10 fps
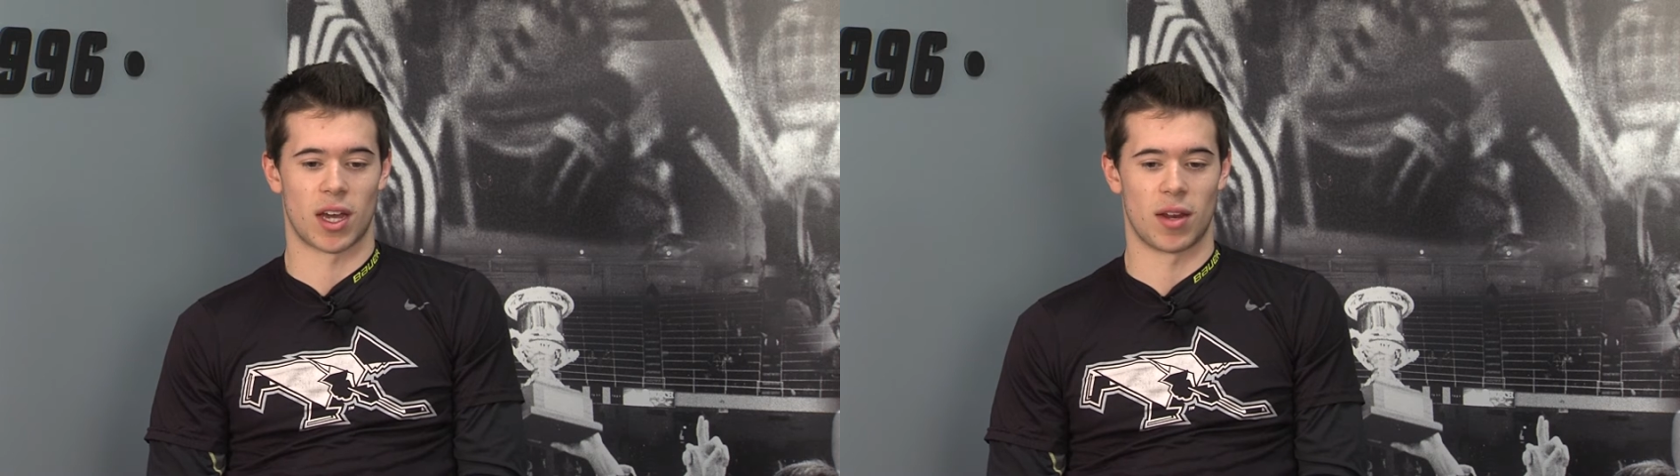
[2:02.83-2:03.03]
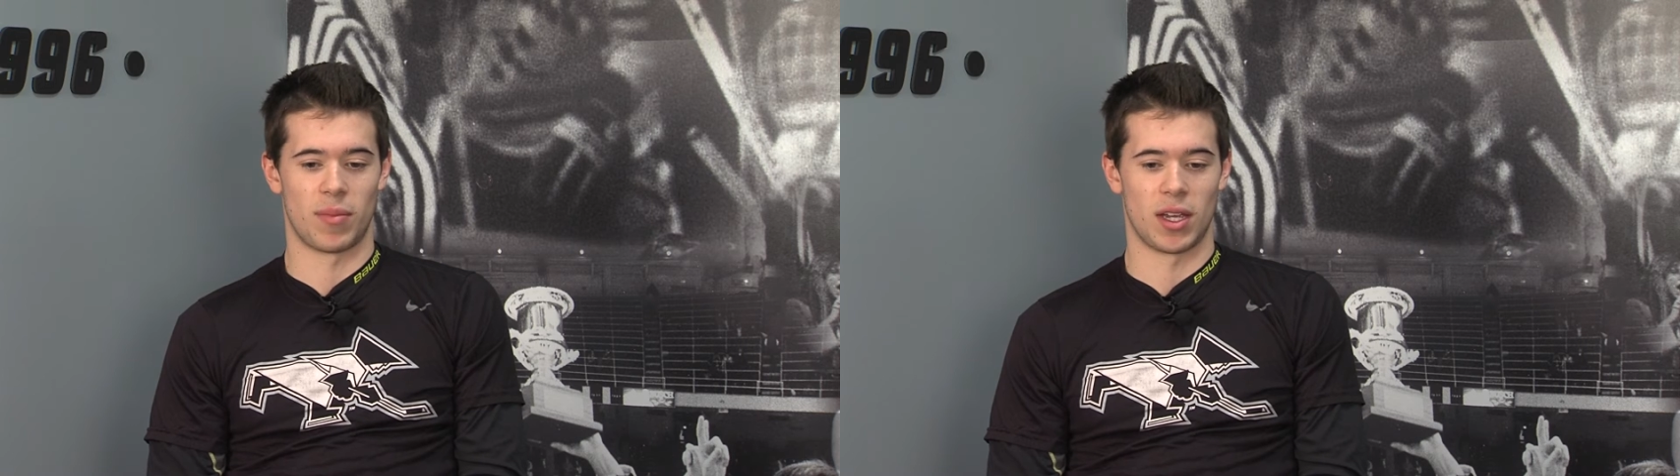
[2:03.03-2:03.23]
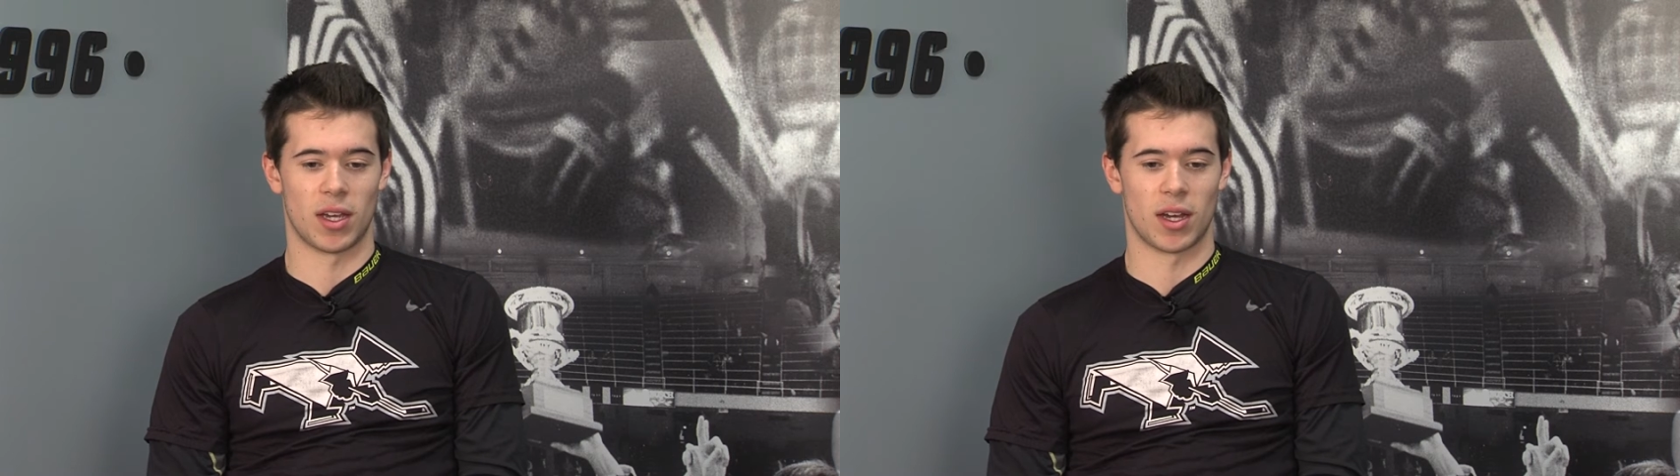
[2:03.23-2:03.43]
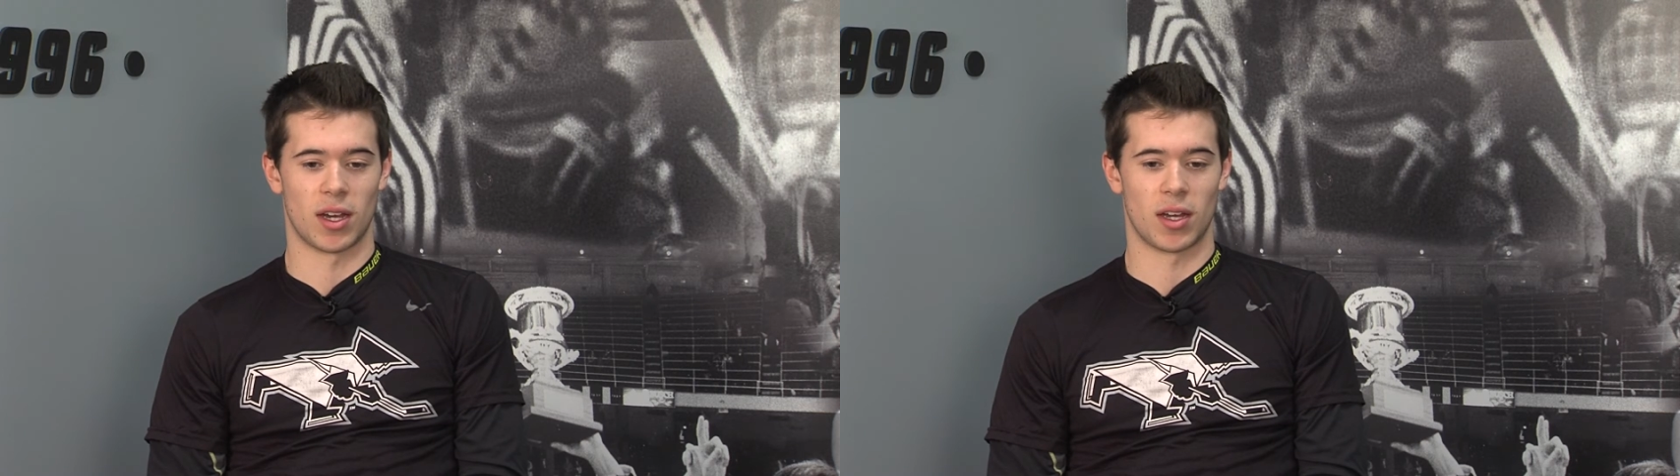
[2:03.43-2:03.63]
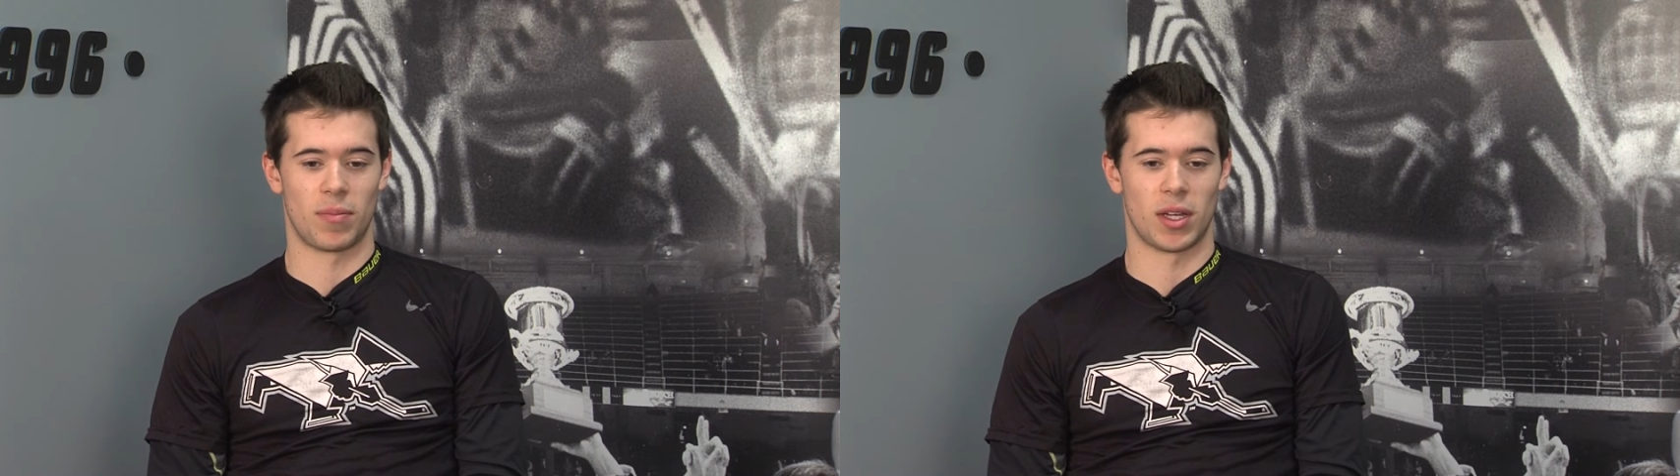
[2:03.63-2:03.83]
kind of be
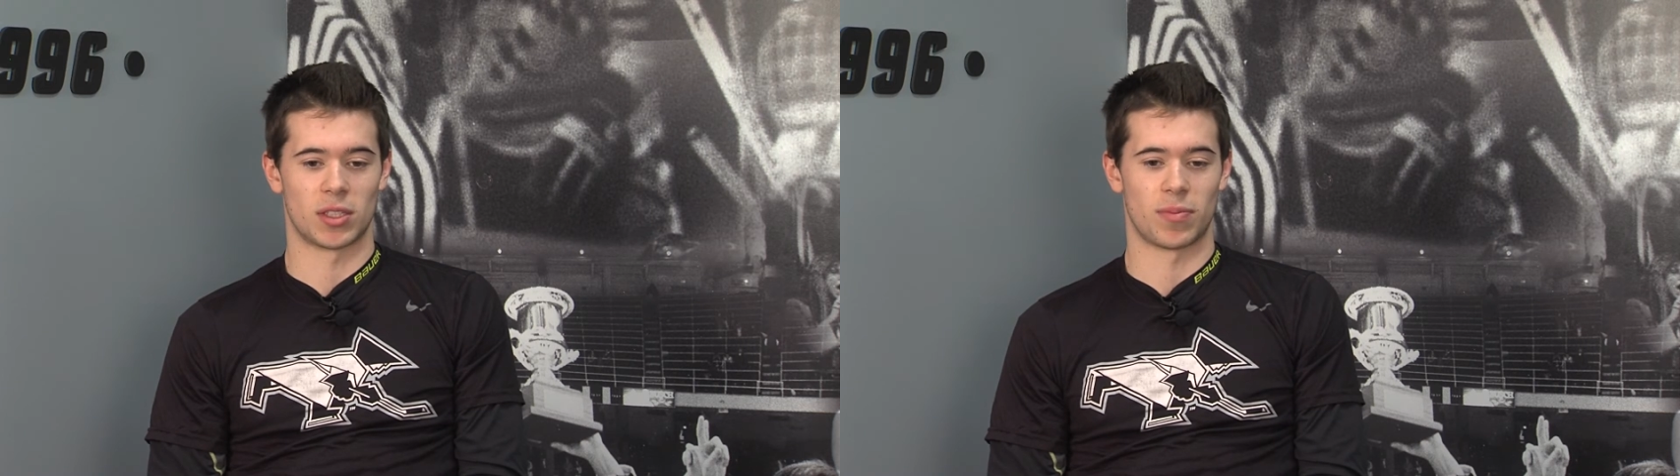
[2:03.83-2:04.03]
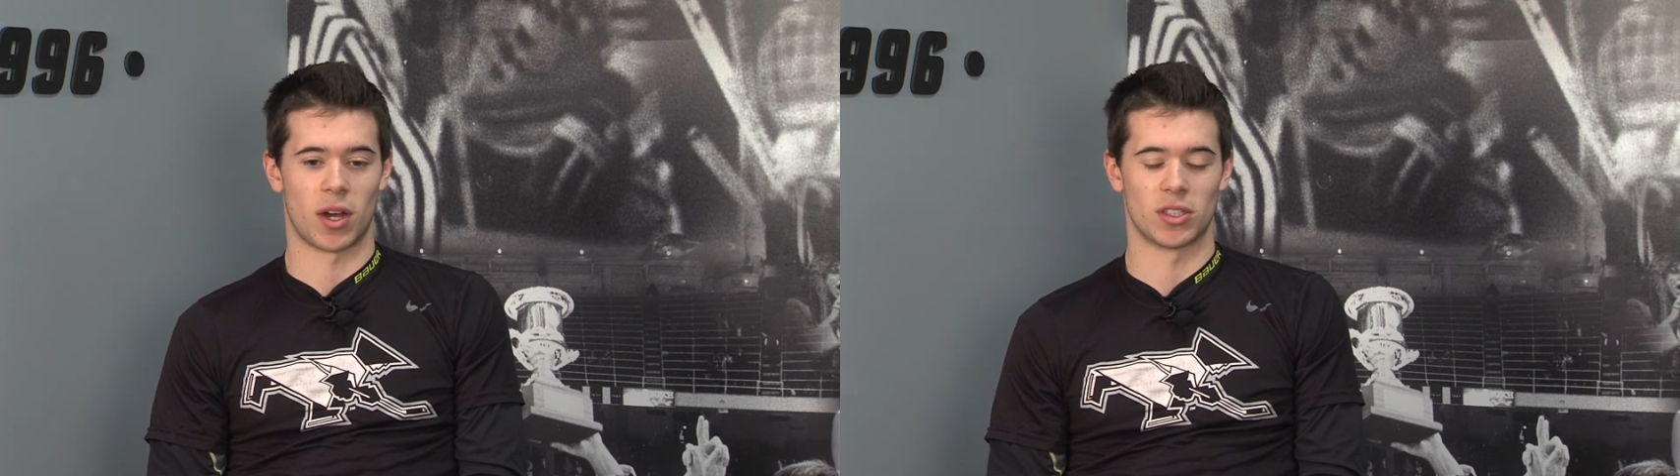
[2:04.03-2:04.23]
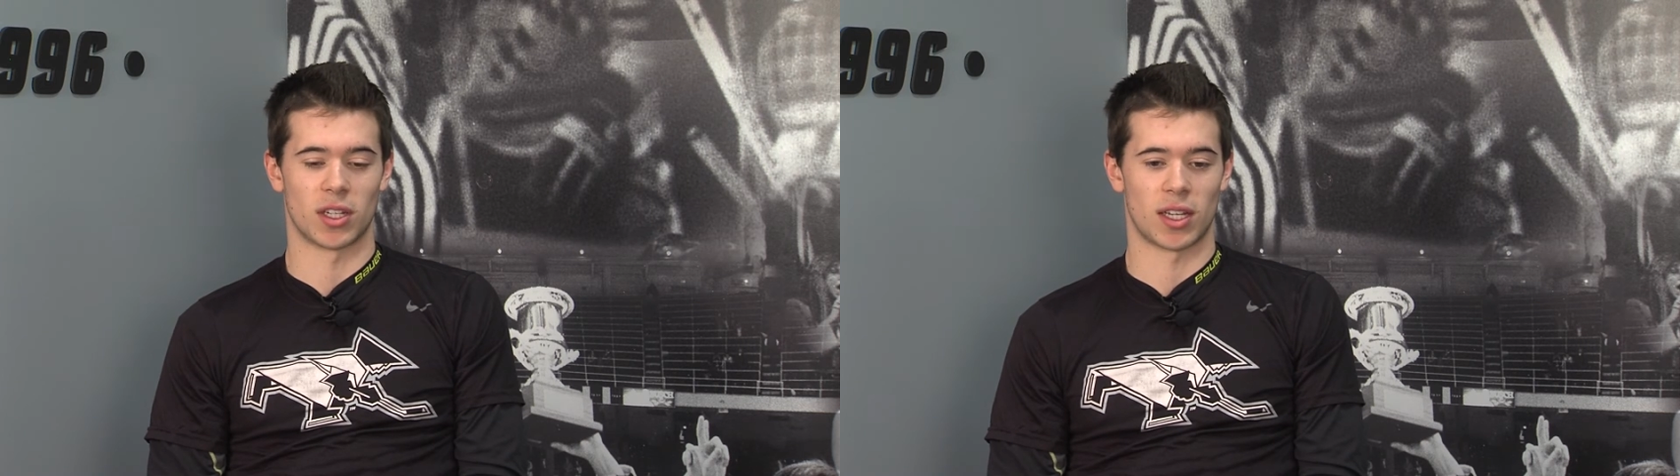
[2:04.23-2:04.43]
a, be a sponge,